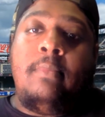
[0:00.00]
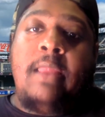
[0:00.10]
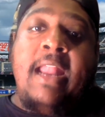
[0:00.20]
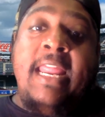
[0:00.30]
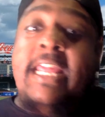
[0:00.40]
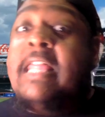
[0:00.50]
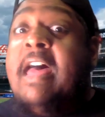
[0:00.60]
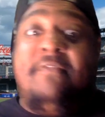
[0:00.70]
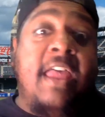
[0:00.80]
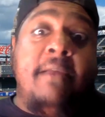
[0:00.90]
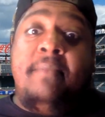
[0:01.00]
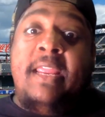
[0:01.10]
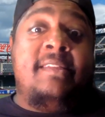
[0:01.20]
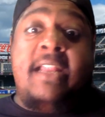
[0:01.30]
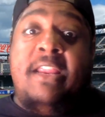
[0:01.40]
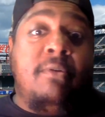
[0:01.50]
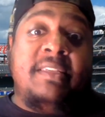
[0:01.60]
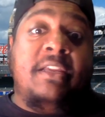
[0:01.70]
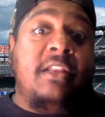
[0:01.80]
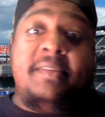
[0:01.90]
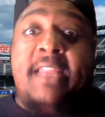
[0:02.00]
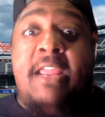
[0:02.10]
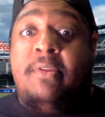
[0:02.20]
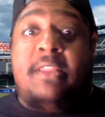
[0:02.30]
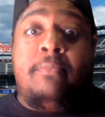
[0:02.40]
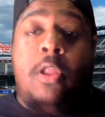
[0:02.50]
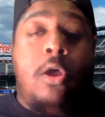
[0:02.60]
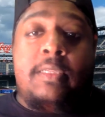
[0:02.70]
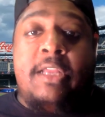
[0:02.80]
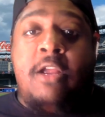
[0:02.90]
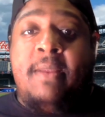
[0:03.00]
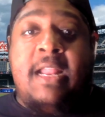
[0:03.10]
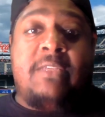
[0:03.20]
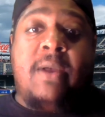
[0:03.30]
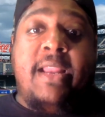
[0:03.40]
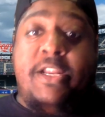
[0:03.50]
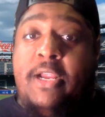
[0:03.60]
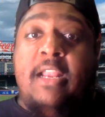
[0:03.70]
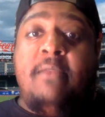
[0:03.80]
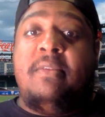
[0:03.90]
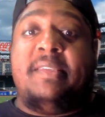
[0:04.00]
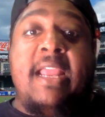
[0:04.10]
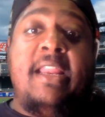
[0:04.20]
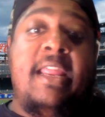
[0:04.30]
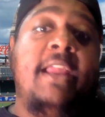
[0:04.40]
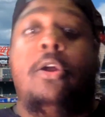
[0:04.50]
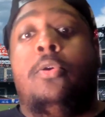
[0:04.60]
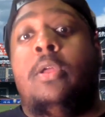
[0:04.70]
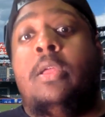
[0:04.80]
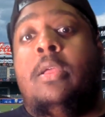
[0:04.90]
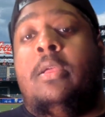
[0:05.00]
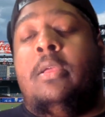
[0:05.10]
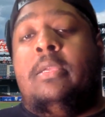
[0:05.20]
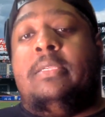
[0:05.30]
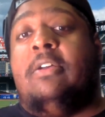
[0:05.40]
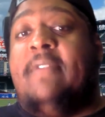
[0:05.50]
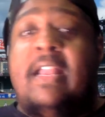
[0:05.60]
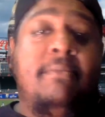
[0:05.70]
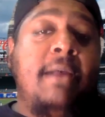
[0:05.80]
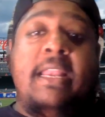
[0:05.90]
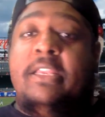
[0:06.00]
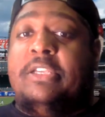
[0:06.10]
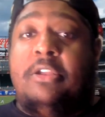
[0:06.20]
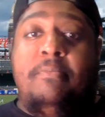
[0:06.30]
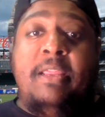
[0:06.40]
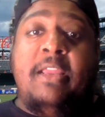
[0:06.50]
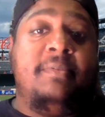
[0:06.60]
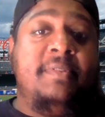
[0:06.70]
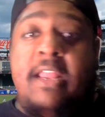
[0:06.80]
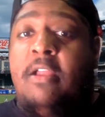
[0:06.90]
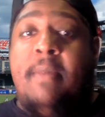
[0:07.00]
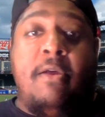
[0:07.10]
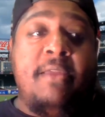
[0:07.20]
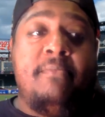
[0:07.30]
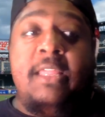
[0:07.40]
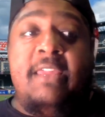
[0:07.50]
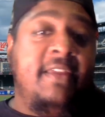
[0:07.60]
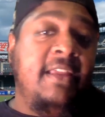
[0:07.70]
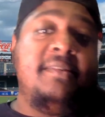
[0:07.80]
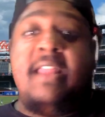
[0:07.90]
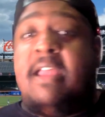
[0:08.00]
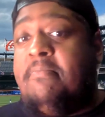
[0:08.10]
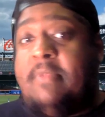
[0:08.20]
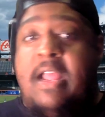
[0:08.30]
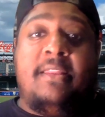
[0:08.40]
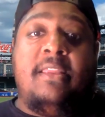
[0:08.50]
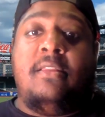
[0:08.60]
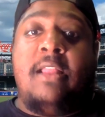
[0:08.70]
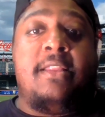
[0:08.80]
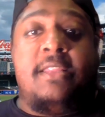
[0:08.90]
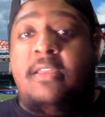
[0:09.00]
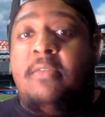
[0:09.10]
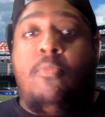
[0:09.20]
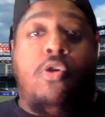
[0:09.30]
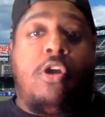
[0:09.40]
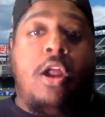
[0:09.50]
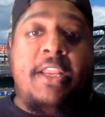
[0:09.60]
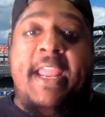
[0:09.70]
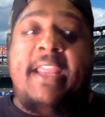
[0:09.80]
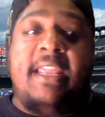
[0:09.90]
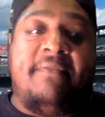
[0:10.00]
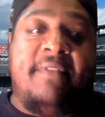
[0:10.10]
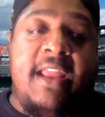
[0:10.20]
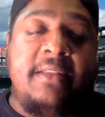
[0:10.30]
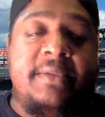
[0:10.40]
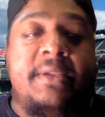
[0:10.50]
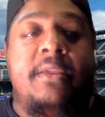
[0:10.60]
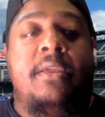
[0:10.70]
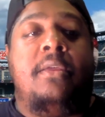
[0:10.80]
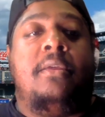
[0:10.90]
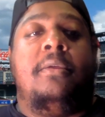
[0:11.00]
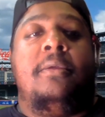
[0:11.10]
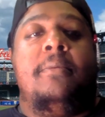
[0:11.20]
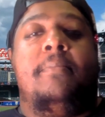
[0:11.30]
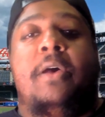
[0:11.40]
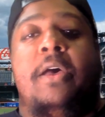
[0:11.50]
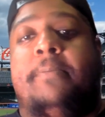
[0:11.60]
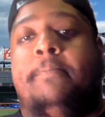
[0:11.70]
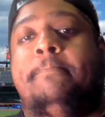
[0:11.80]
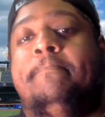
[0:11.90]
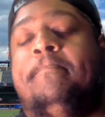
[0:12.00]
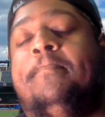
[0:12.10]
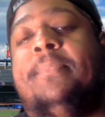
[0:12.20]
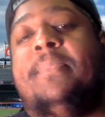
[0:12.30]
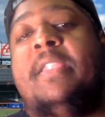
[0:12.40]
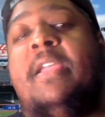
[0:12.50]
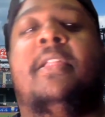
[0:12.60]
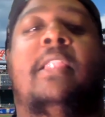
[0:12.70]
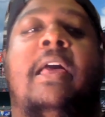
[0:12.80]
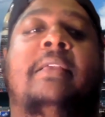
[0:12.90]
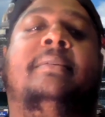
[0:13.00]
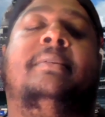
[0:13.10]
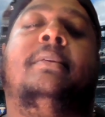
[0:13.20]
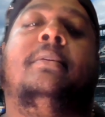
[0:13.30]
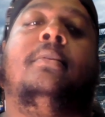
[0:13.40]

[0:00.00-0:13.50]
And he left them. He said he wasn't going to stay with them long term, and that's why they traded him to San Diego. So if anybody should be upset about him leaving, it's them, not the moron Yankee fans. But nonetheless,